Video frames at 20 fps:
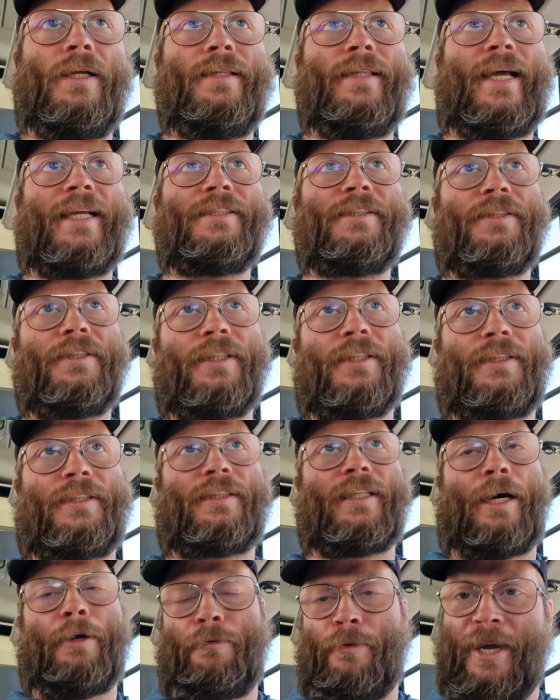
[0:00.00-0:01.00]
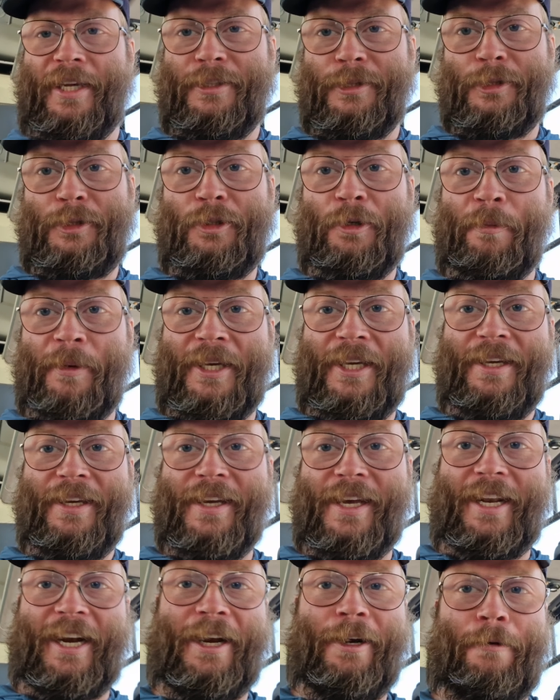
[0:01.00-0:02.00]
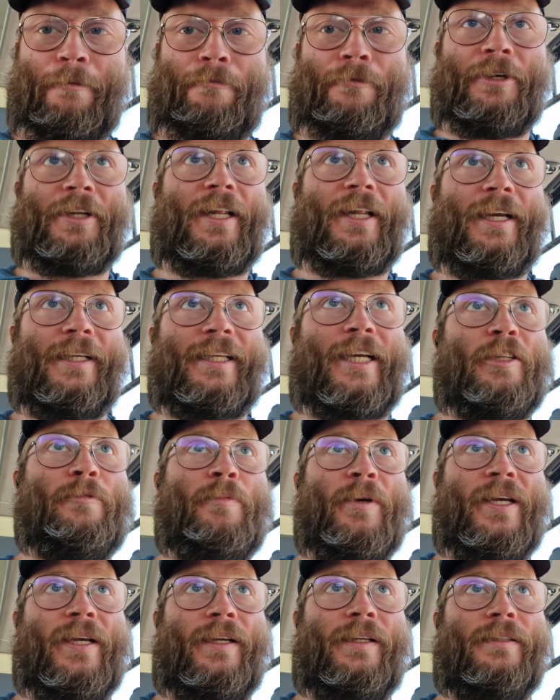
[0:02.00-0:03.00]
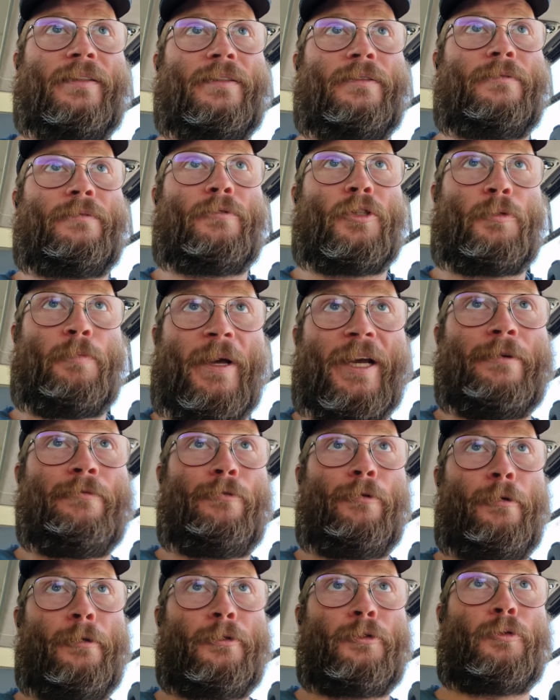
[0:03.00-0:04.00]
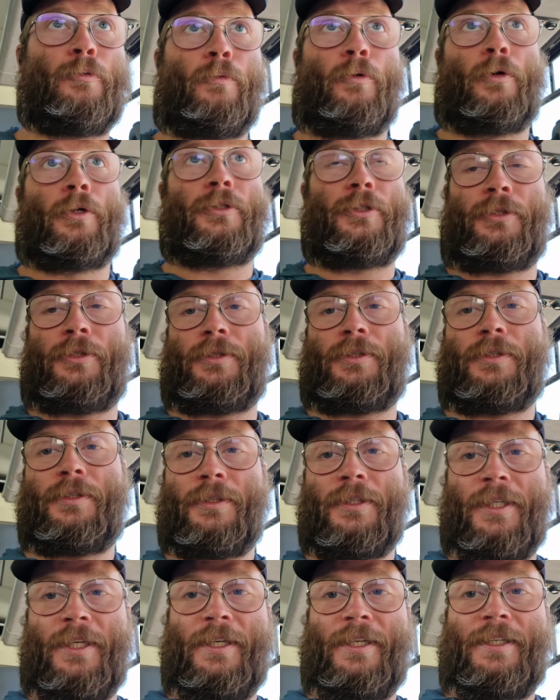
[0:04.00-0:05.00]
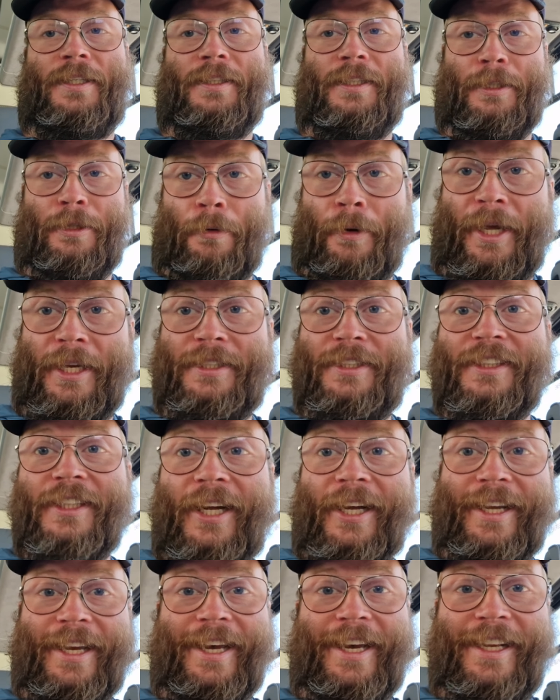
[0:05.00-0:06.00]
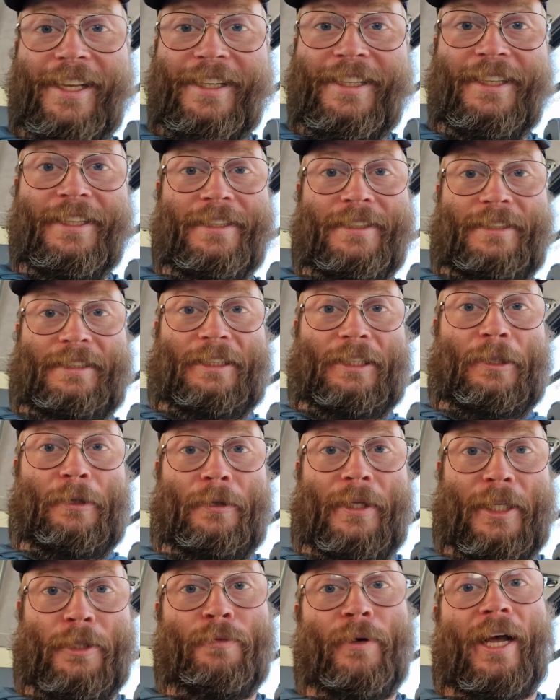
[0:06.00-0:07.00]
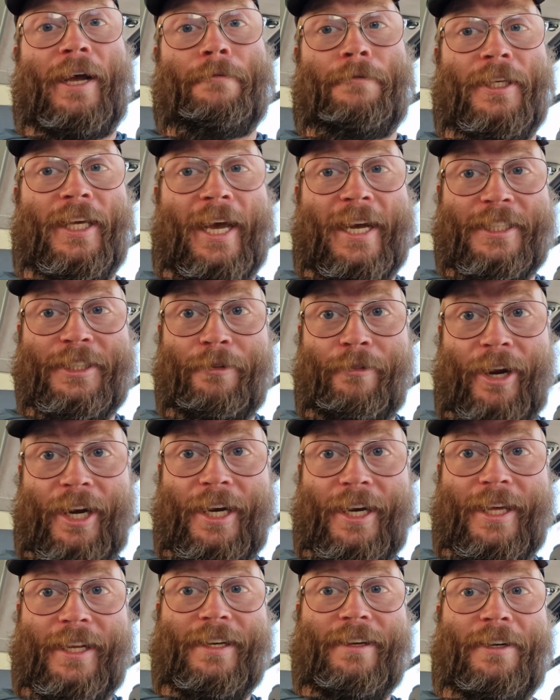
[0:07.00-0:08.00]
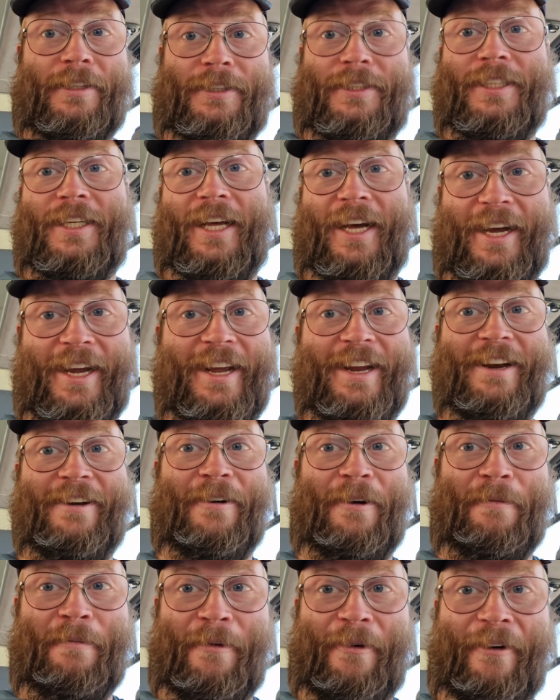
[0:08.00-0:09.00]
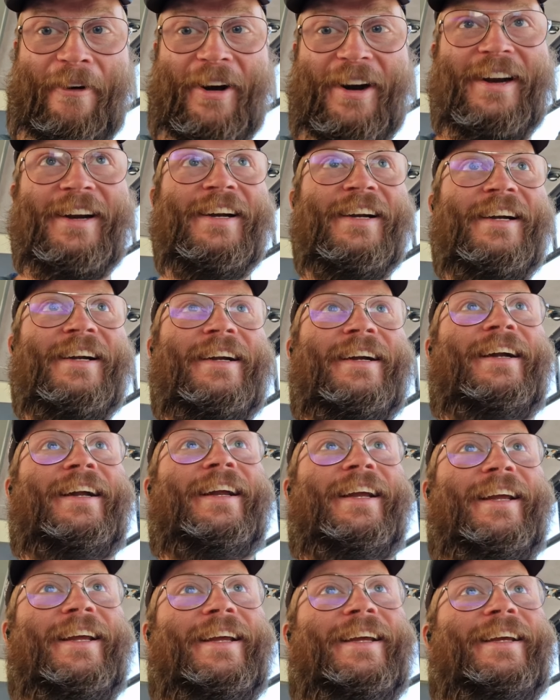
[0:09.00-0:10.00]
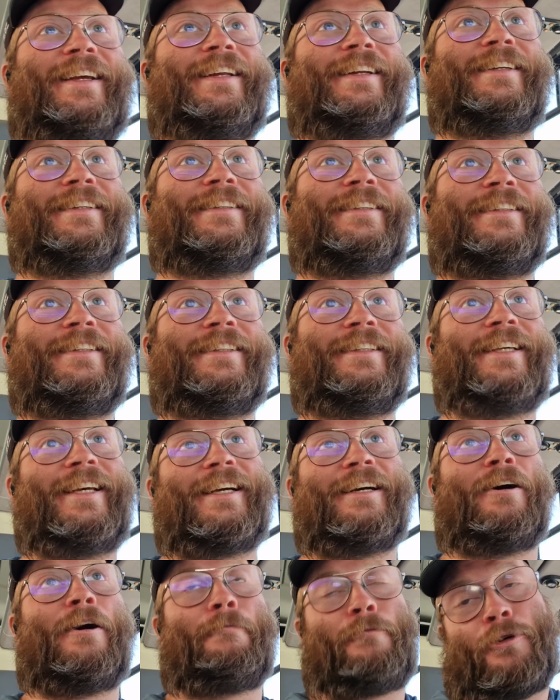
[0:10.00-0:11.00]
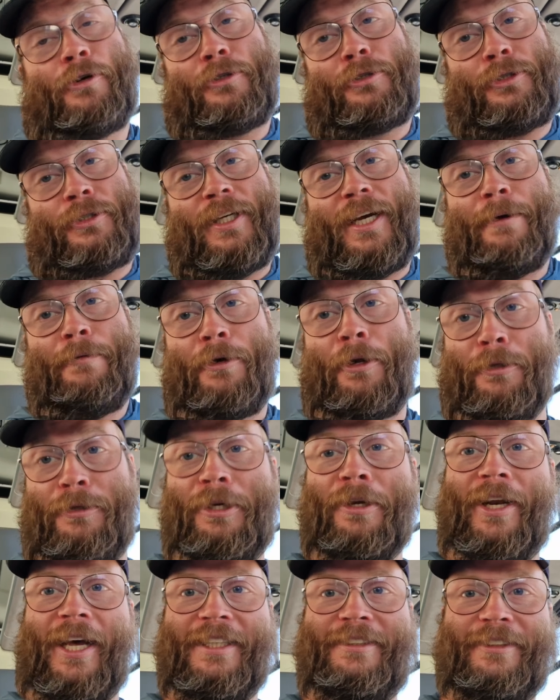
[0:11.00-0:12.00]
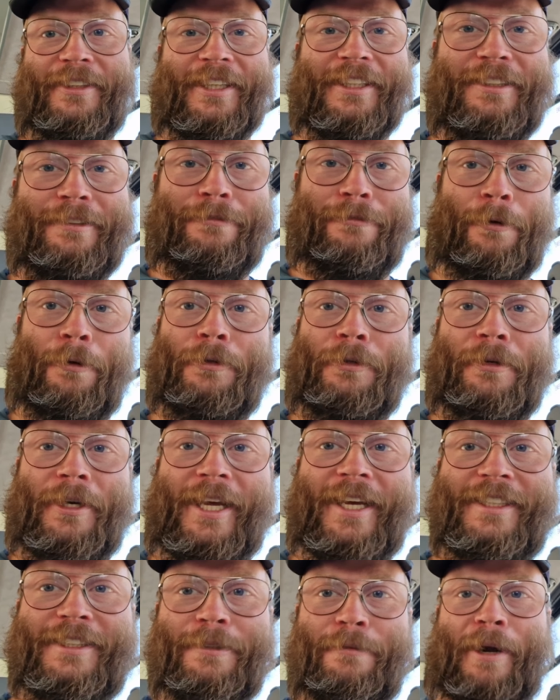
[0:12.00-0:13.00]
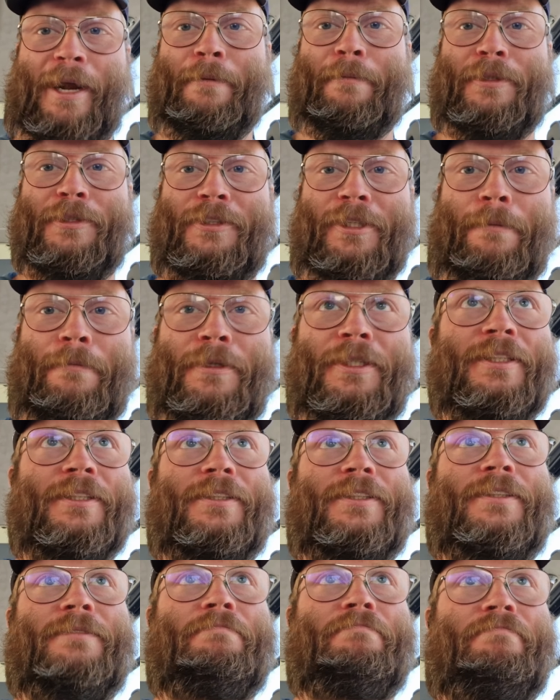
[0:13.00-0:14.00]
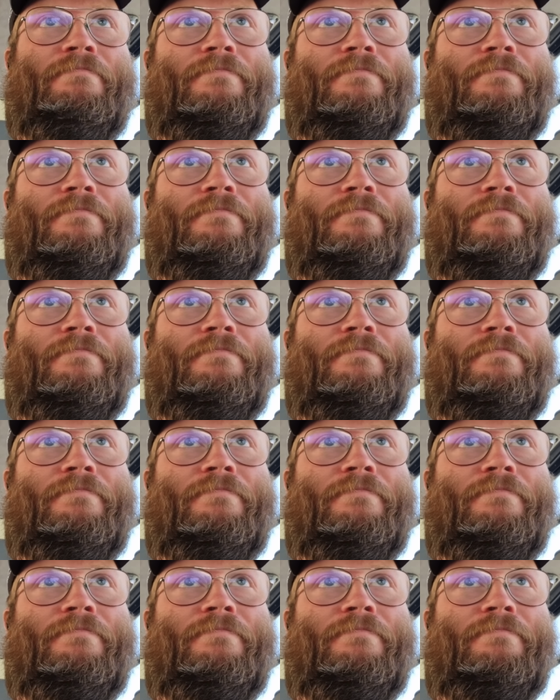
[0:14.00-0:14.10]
that's just outrageous to me, and I don't feel like that's being respectful towards the donation I get. So that's why I've deactivated it until I know more. And yeah, of course, I would also like to get the full donation right when someone is